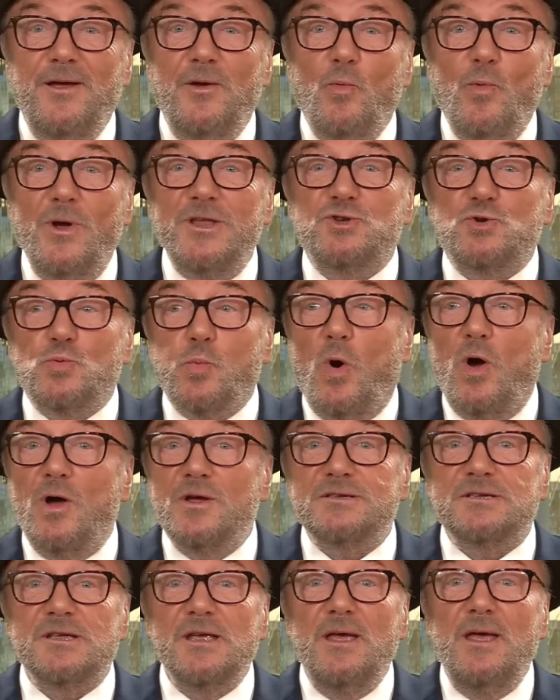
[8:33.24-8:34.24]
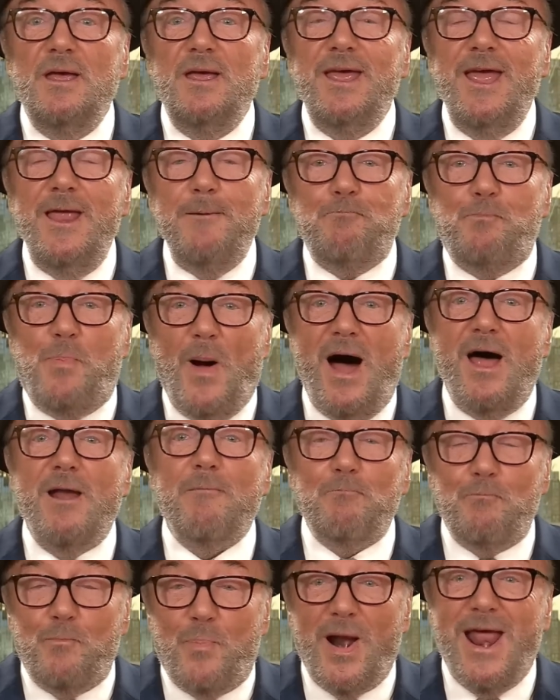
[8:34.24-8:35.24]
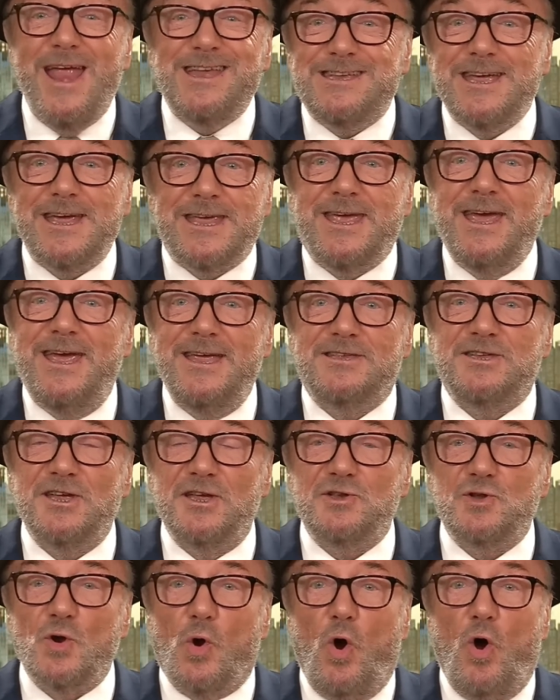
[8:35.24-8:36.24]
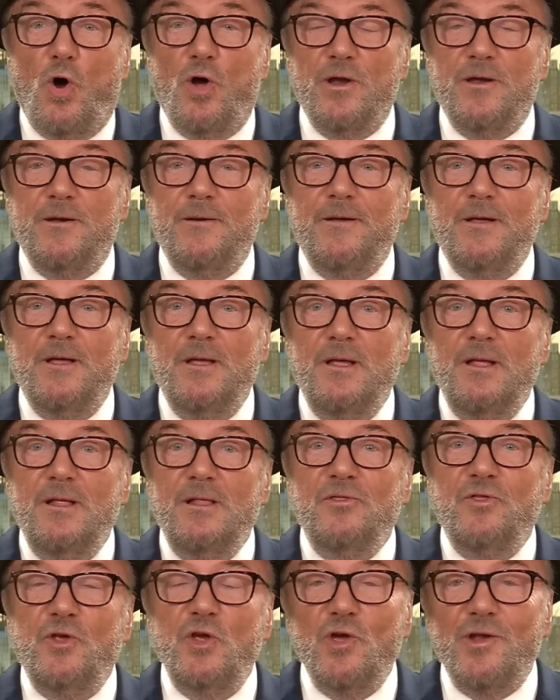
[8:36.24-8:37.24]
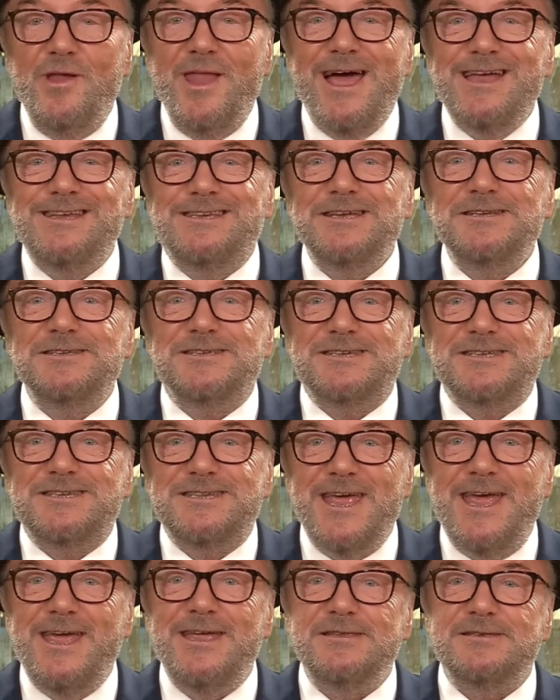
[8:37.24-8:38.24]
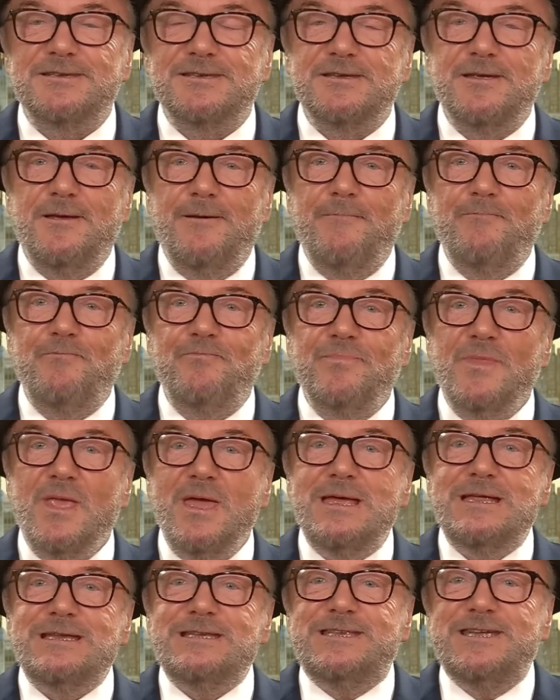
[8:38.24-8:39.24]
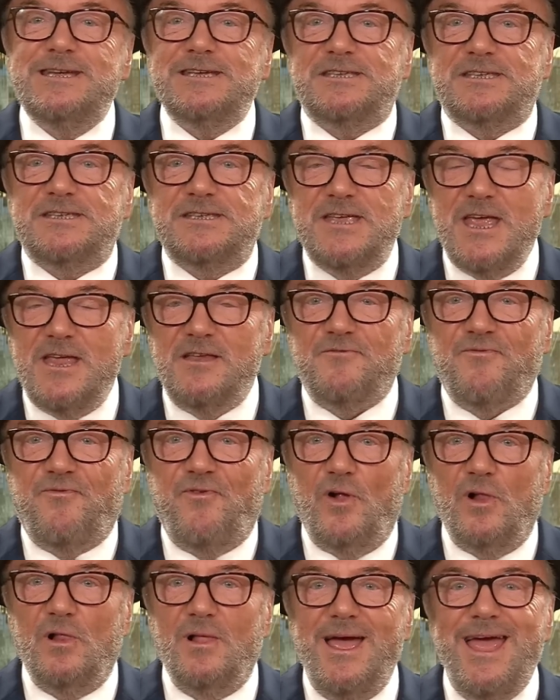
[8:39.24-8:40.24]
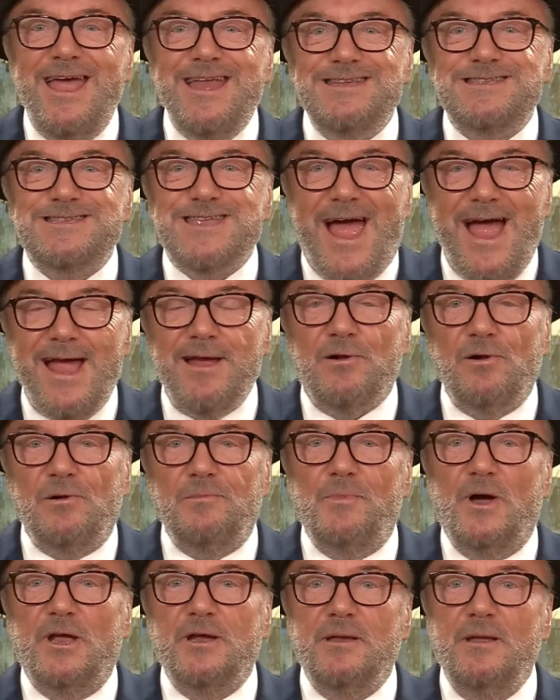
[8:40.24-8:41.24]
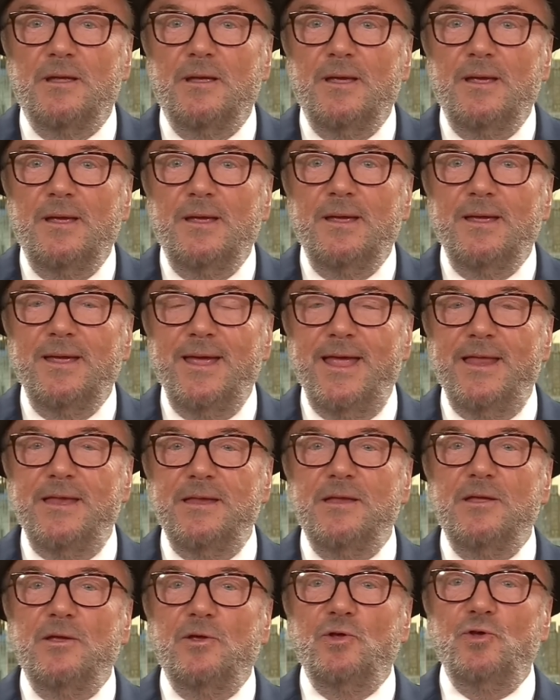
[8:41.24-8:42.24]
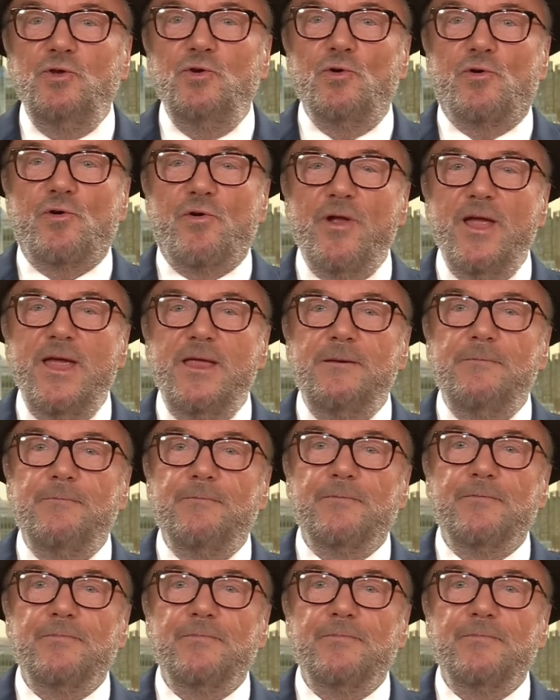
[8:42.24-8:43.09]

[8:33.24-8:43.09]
which was in part predicated on the United States deceitful entanglement in Ukraine.